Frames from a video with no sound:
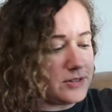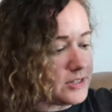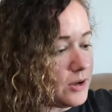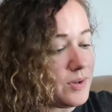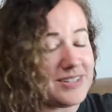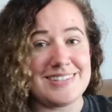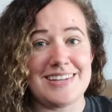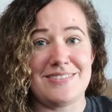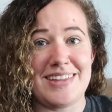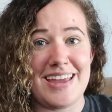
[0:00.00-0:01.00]
So we'll
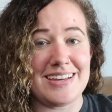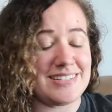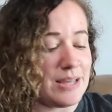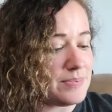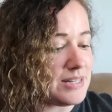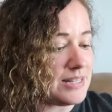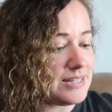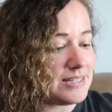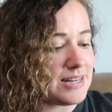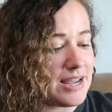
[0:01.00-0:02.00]
see if they accept it
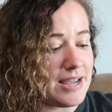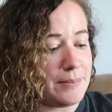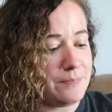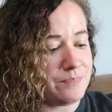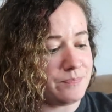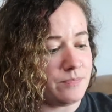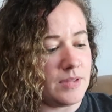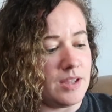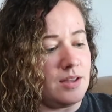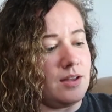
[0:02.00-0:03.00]
this time.
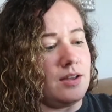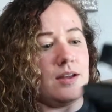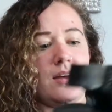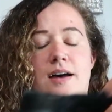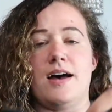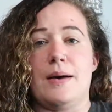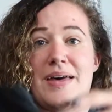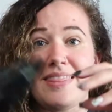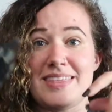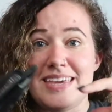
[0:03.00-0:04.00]

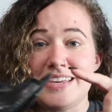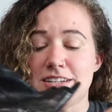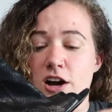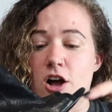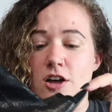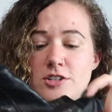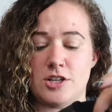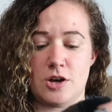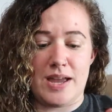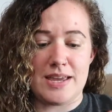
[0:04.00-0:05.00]
These are
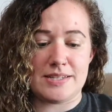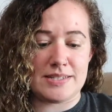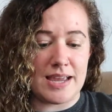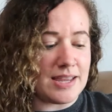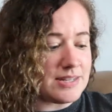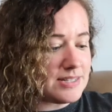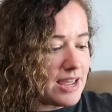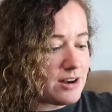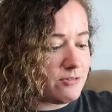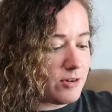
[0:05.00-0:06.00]
also a second
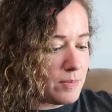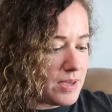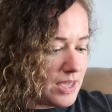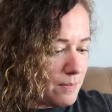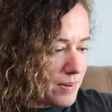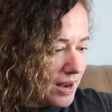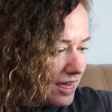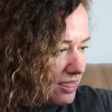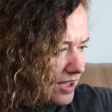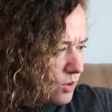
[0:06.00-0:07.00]
send for me, but
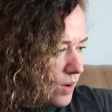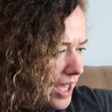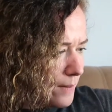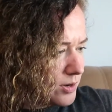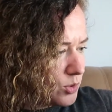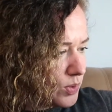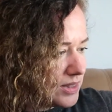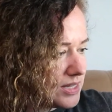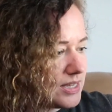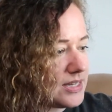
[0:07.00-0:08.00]
I think what happened
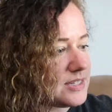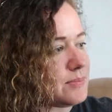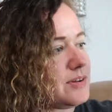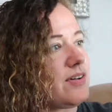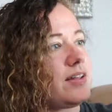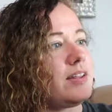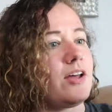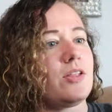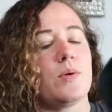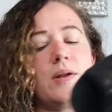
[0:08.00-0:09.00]
with these, let me find the
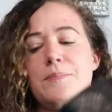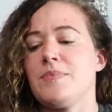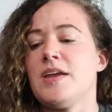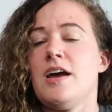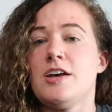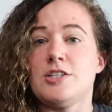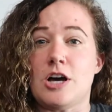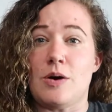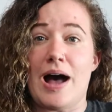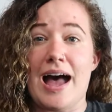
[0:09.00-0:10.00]
other one.
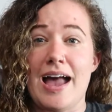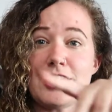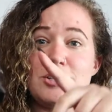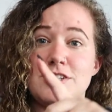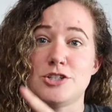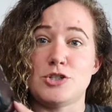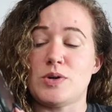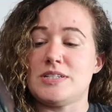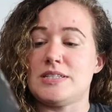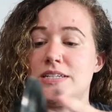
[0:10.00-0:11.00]
So I actually
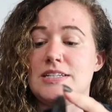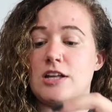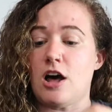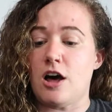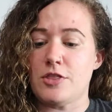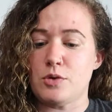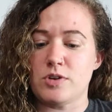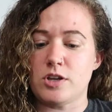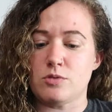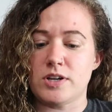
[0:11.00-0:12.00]
sourced these on the
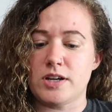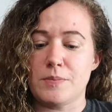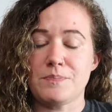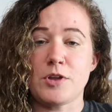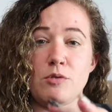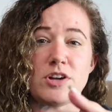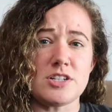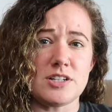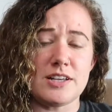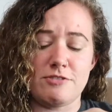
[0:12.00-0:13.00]
RealReal
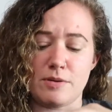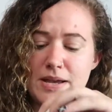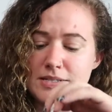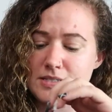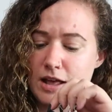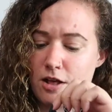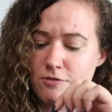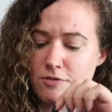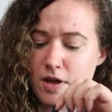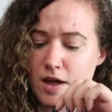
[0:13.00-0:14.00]
originally for
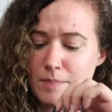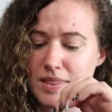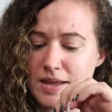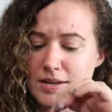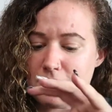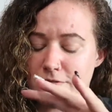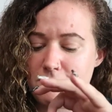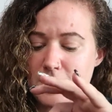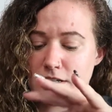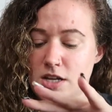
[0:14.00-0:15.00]
myself, and they didn't
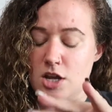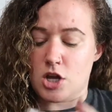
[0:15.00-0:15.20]
fit.